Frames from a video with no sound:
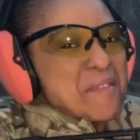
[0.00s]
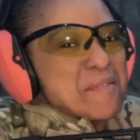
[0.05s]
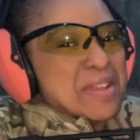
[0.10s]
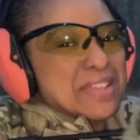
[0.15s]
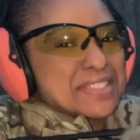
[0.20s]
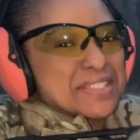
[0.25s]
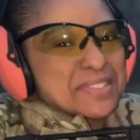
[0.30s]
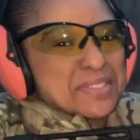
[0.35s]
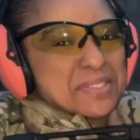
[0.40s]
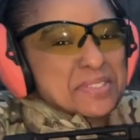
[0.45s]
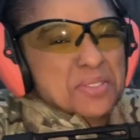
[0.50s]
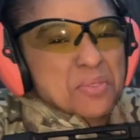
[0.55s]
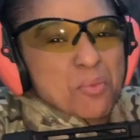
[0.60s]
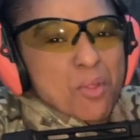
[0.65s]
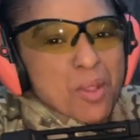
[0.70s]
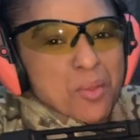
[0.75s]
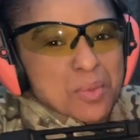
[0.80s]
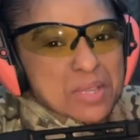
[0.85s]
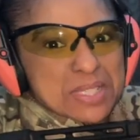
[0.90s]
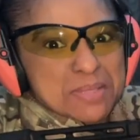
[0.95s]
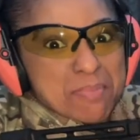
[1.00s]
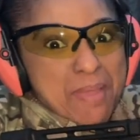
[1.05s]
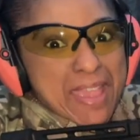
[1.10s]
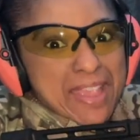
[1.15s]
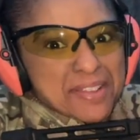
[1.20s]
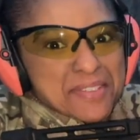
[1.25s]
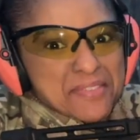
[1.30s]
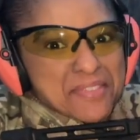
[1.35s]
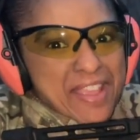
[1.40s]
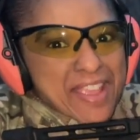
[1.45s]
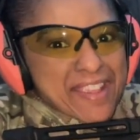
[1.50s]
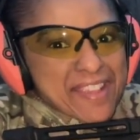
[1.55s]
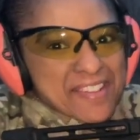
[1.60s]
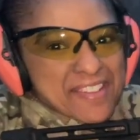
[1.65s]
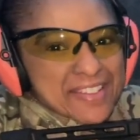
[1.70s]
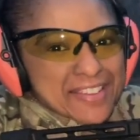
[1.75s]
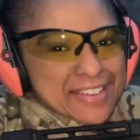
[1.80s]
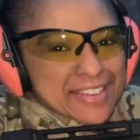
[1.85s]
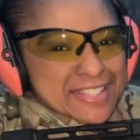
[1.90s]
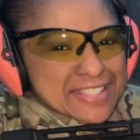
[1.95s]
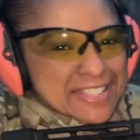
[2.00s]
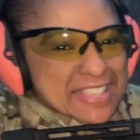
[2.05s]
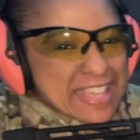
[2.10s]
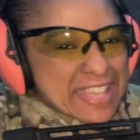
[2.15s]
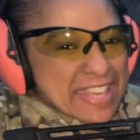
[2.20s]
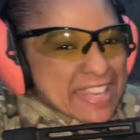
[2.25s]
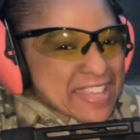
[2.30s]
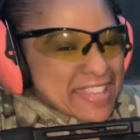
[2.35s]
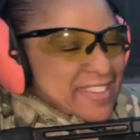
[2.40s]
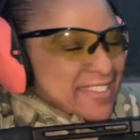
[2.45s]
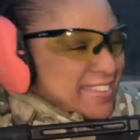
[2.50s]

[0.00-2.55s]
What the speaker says: about to do some work with this magnifier. Let's get it.